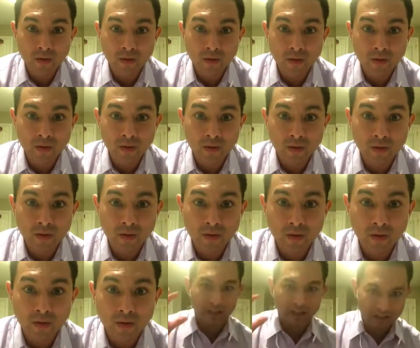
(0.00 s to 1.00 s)
certain ones
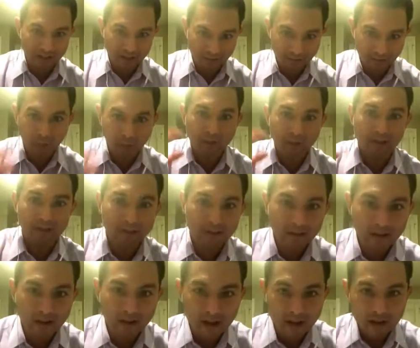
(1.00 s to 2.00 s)
that elevate in
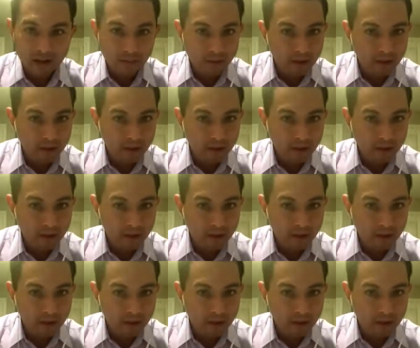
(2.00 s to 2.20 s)
importance.